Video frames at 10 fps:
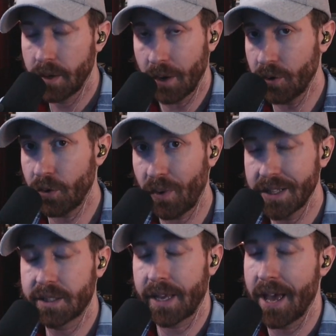Now, who the
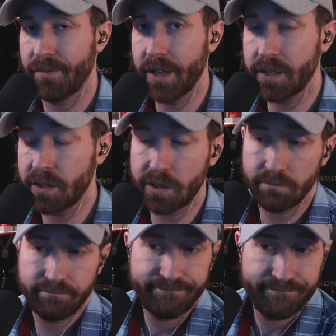Red Scav is,
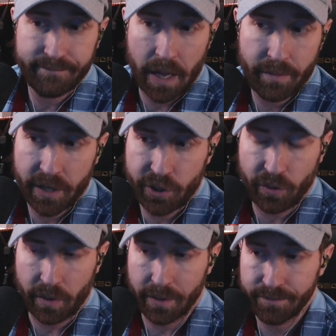I'm not
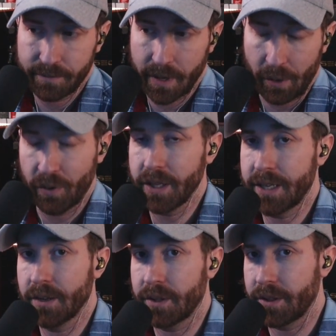sure. I really
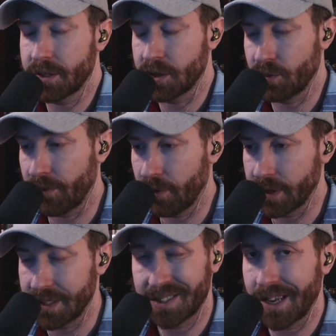doubt that this is
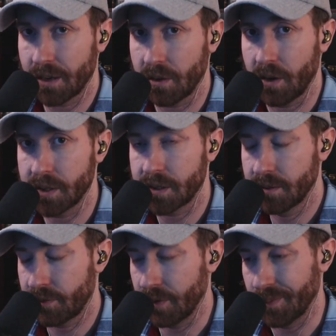referring to Santa Claus
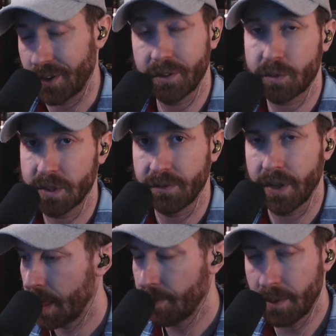from the Christmas
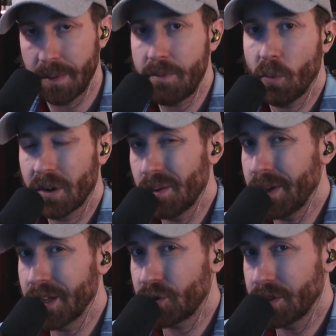event, but maybe we're going to
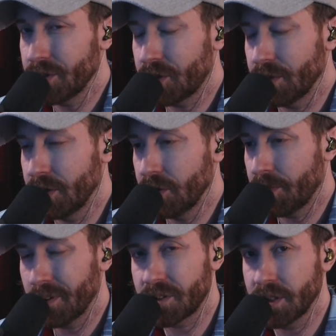be introduced to a new
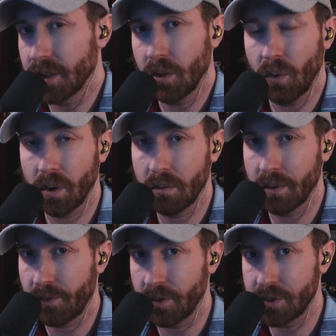person in the lore
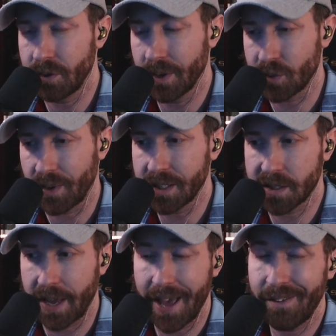referred to as Red
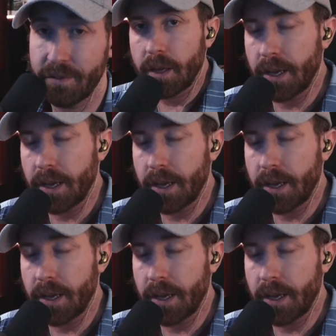Scav.